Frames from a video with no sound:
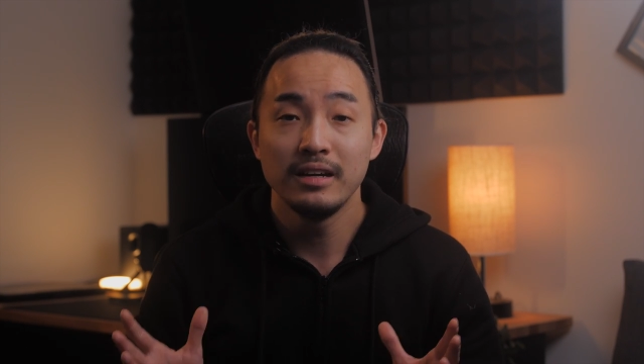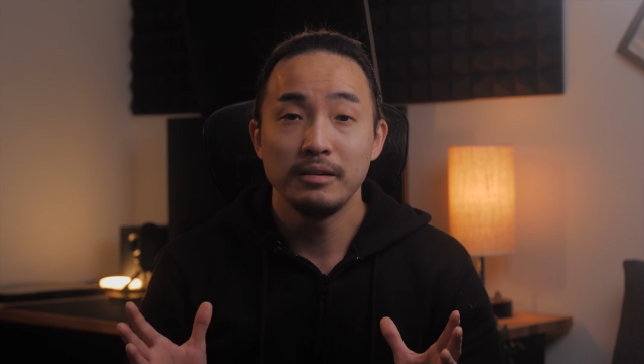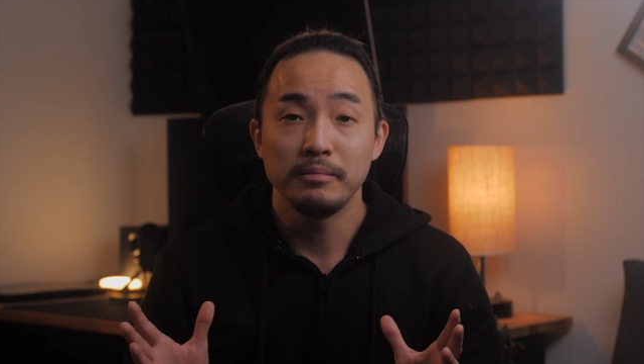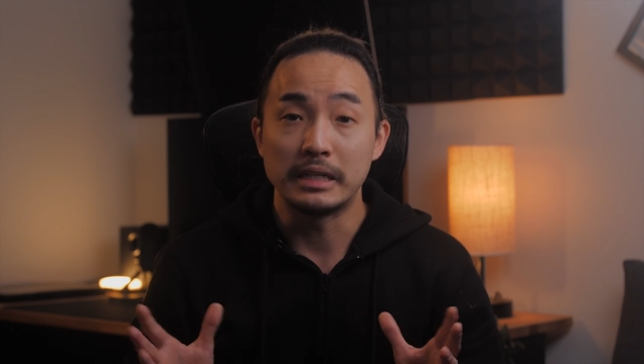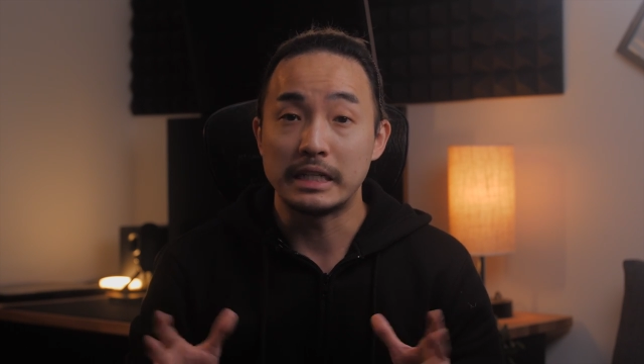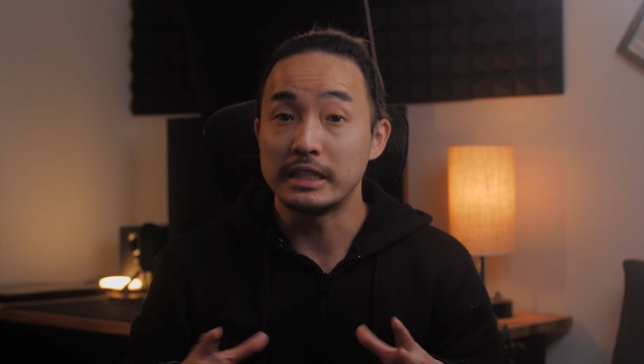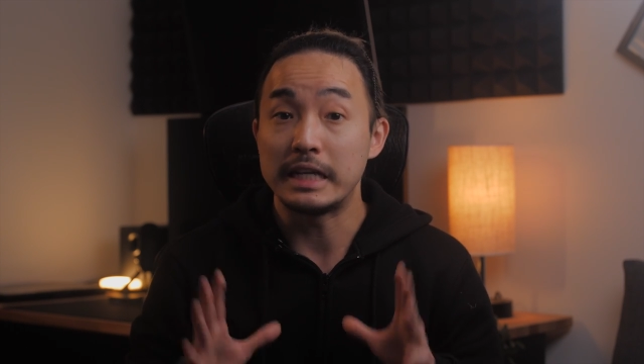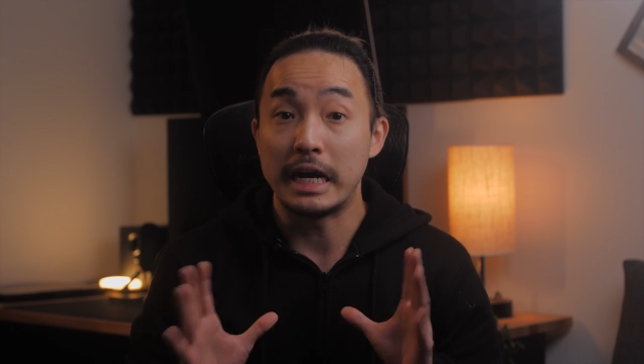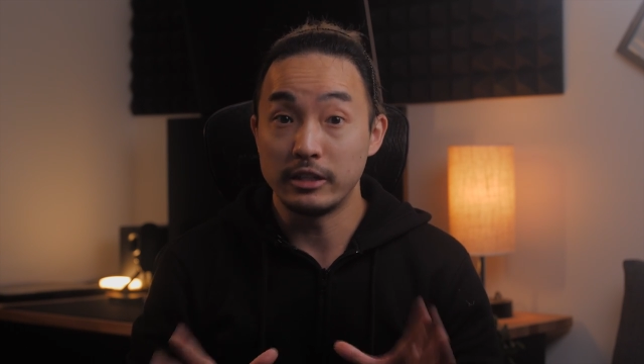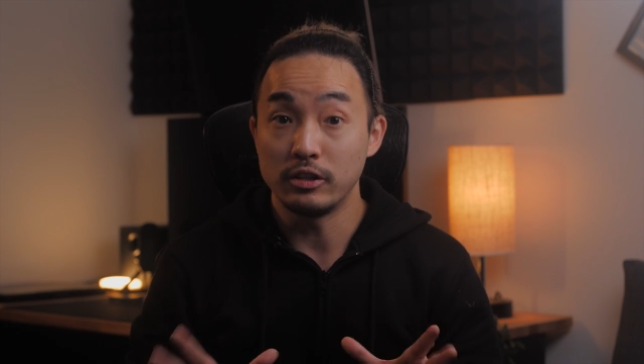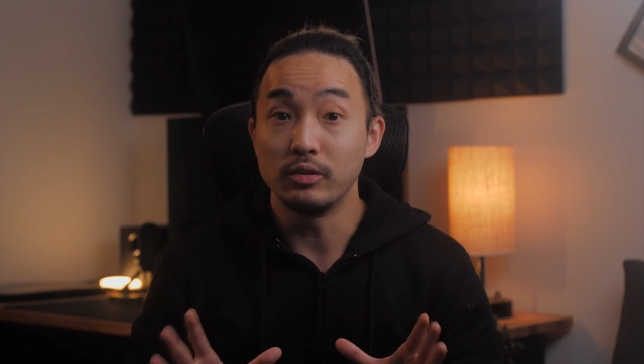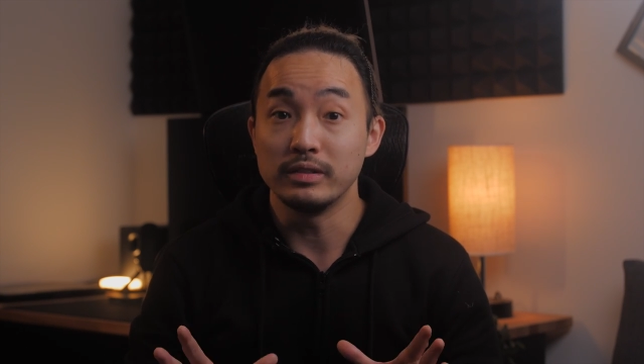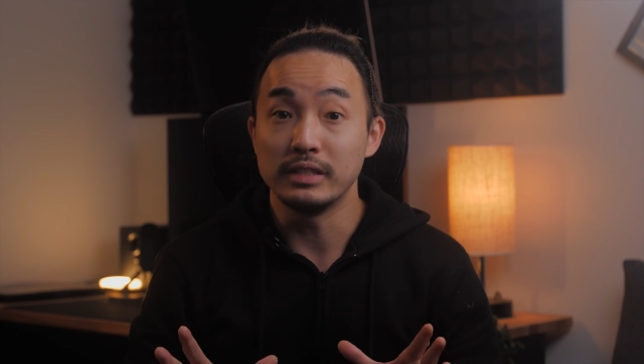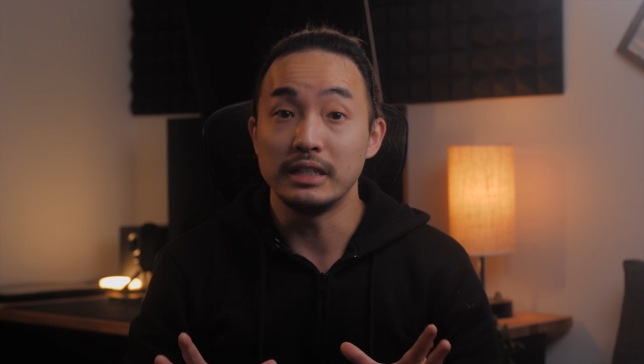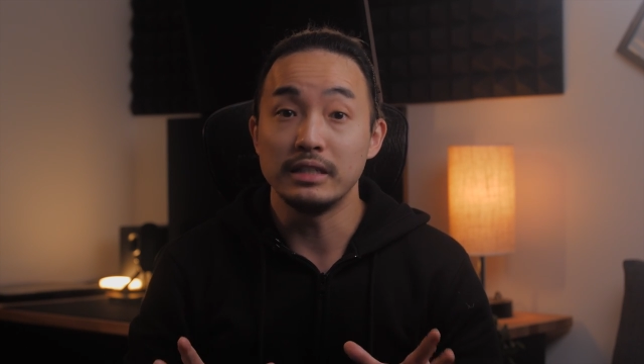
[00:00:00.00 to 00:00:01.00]
because I
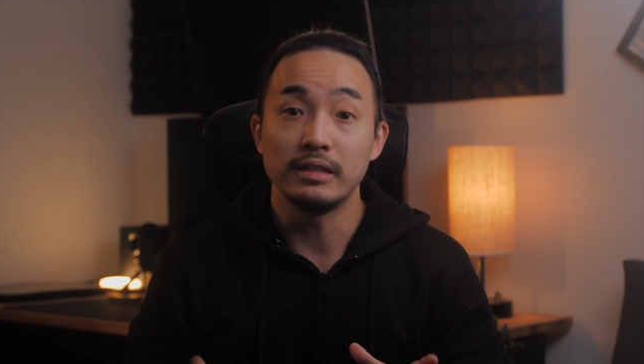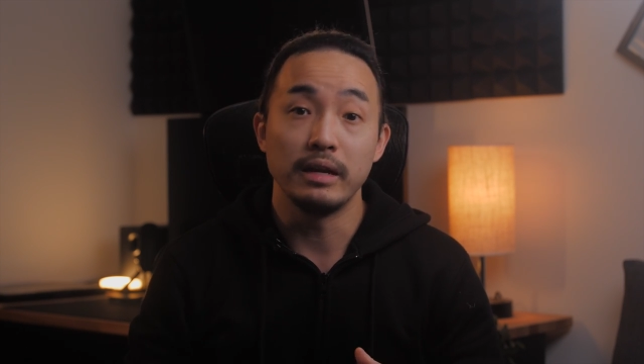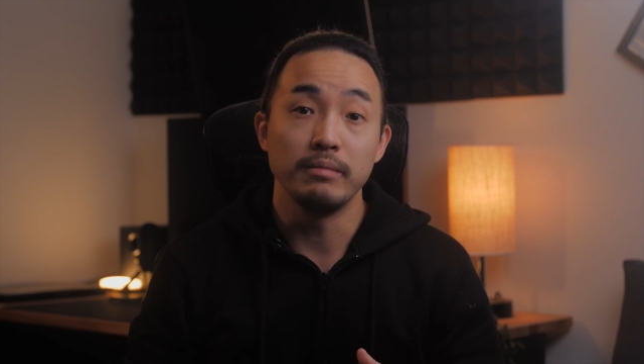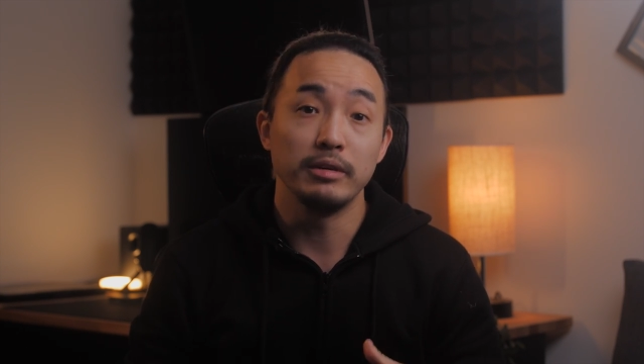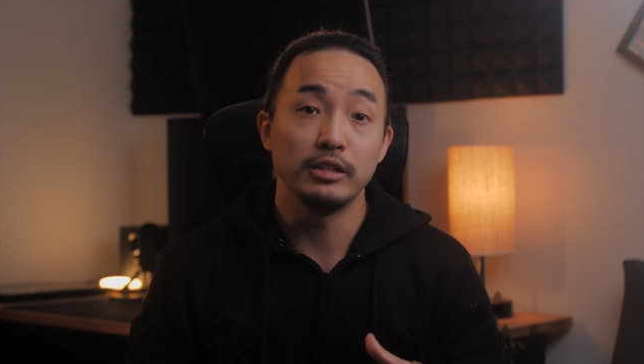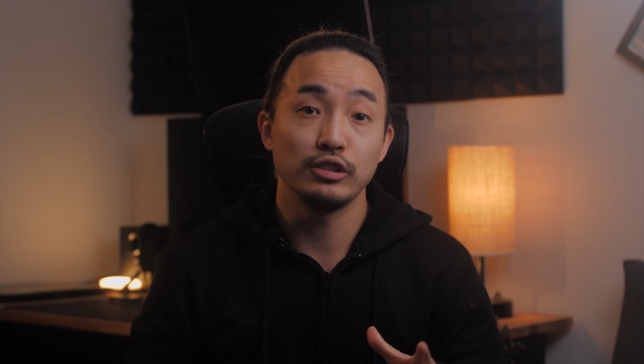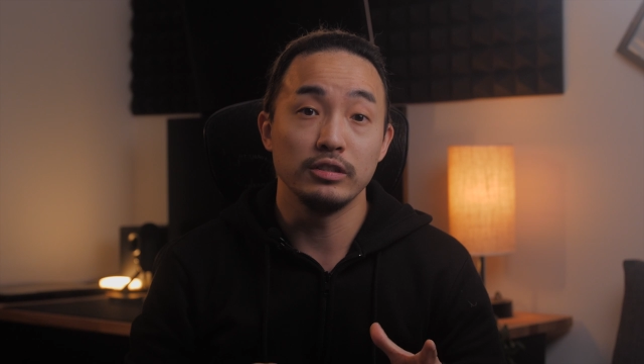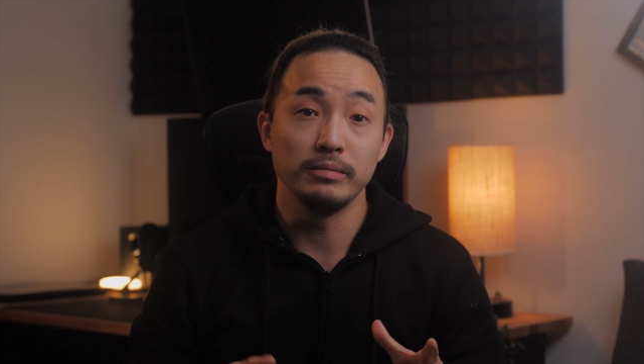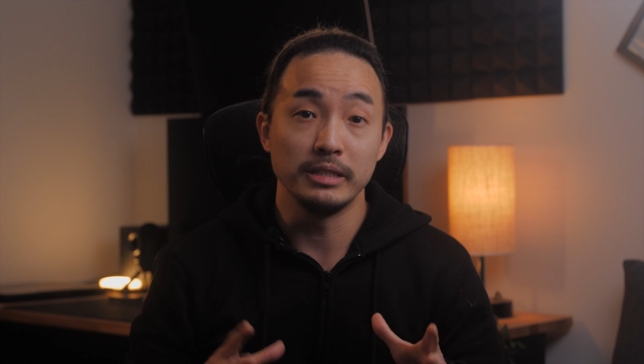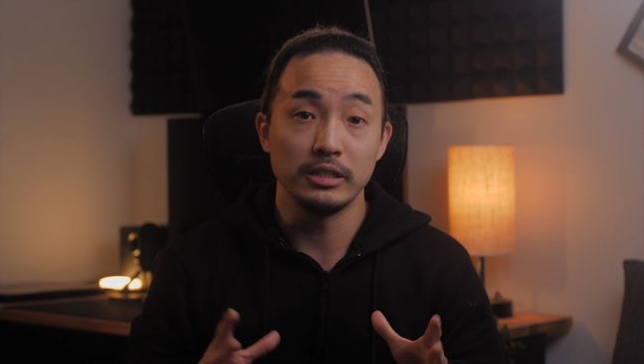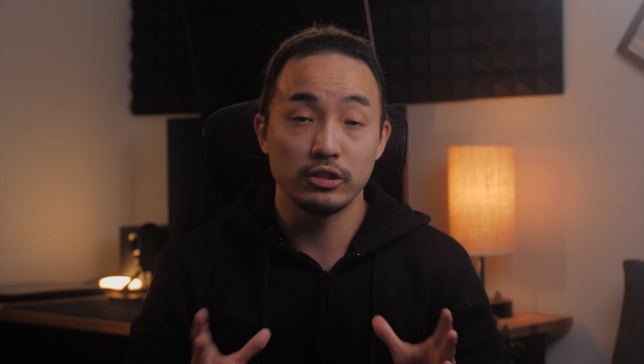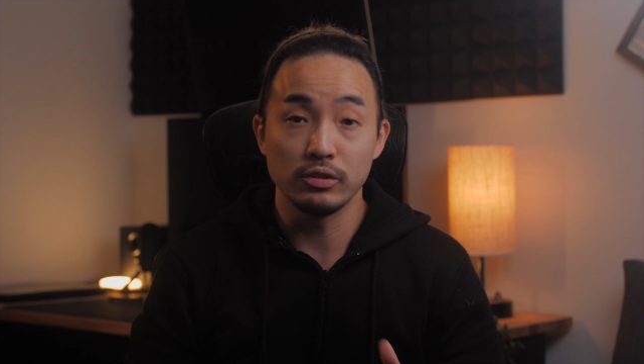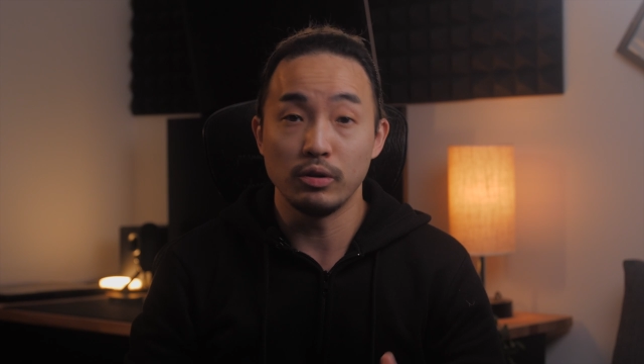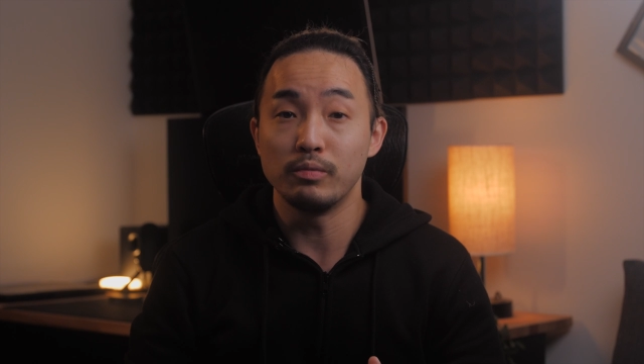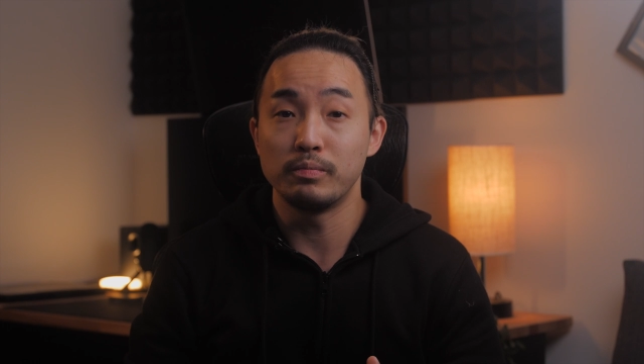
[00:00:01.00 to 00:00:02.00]
don't need the image to be
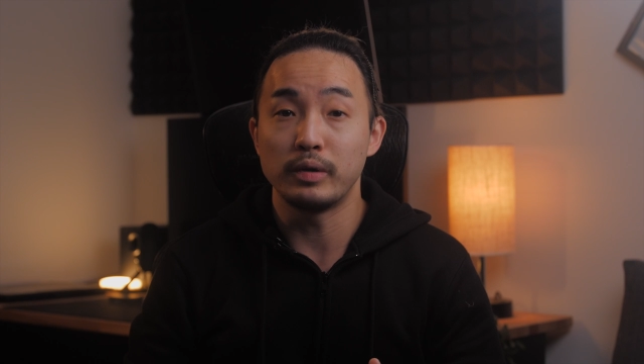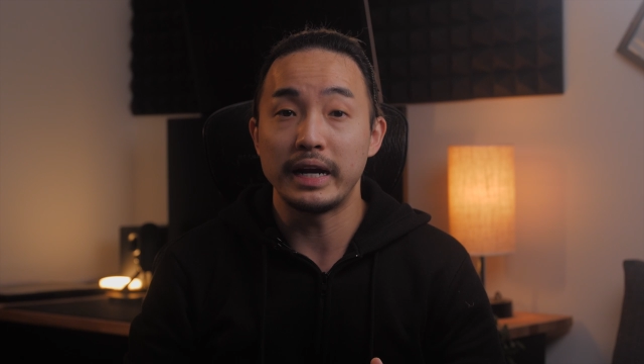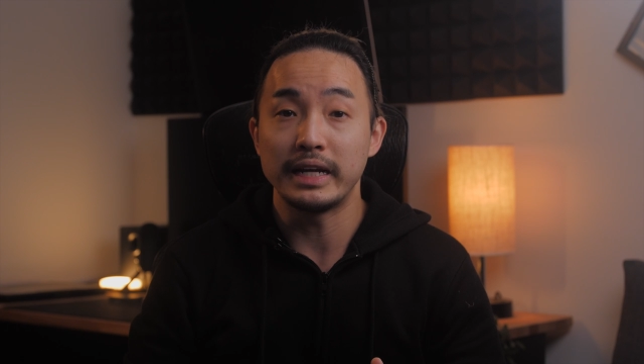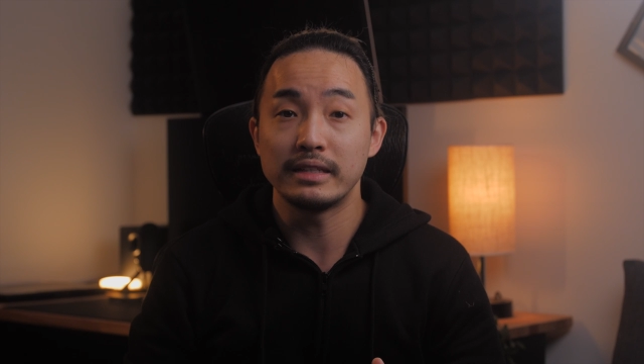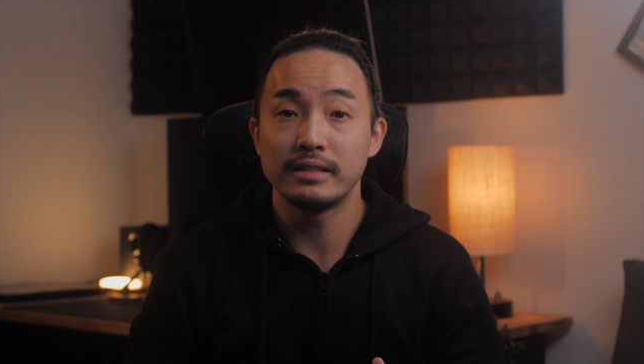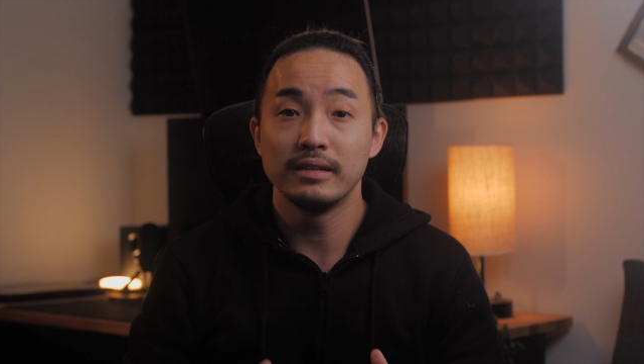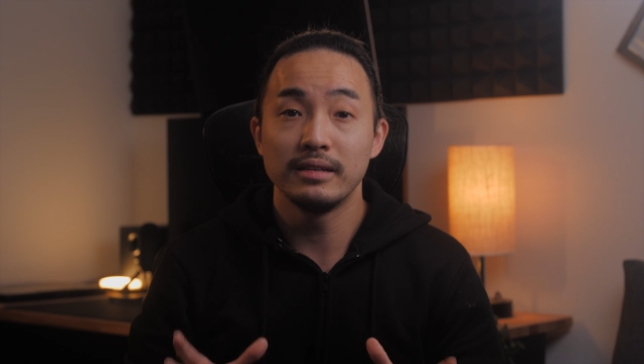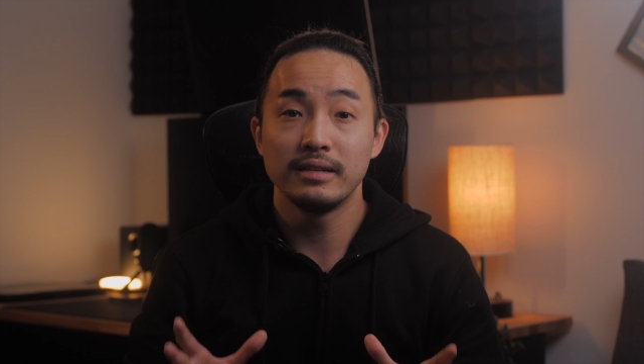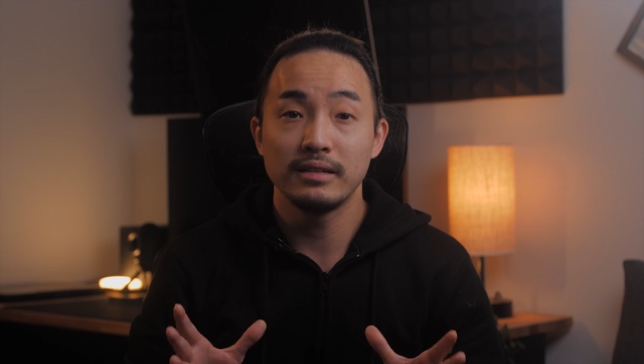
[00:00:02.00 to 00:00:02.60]
so bright.